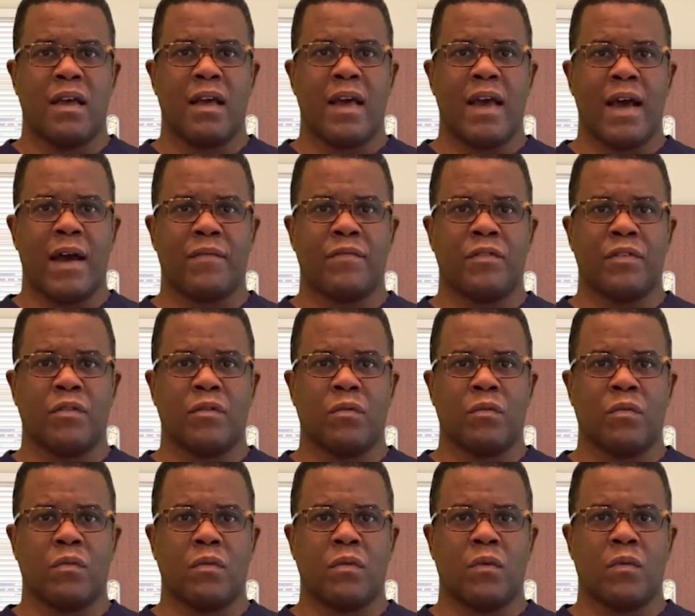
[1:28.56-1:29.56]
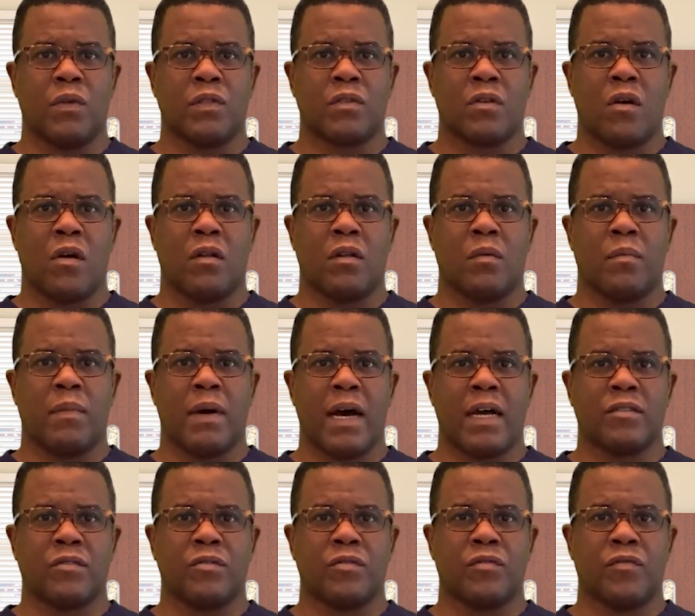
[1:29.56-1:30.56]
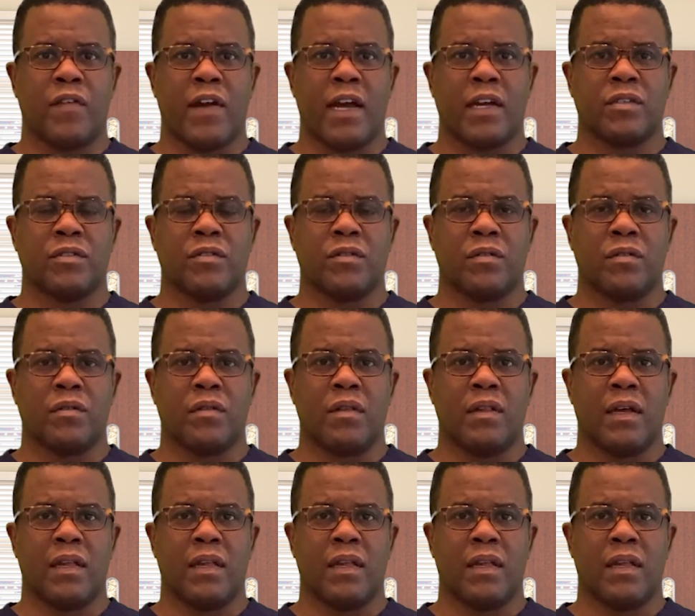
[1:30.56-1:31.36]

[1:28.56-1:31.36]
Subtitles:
after what's called a boxer's fracture,